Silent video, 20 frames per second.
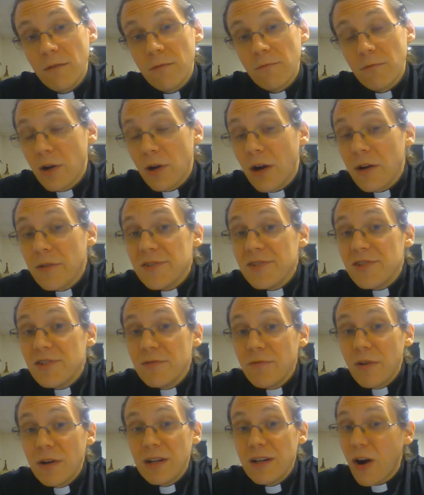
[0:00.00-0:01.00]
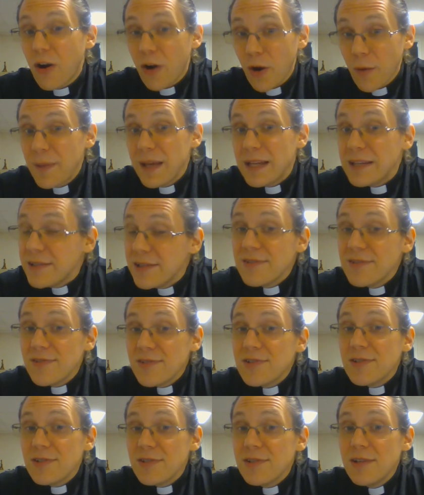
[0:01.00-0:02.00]
regardless of what our
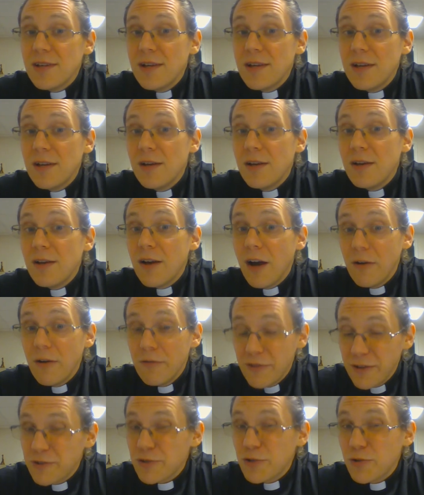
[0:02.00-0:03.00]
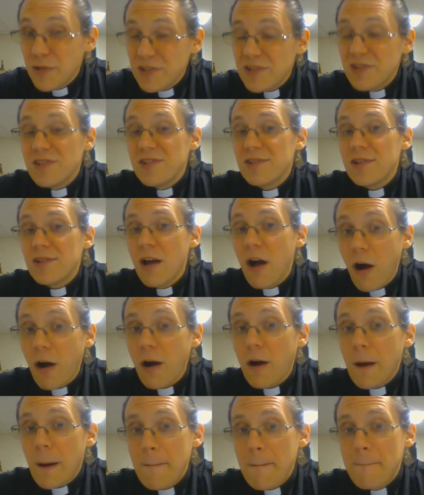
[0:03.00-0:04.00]
opinions of their choices are.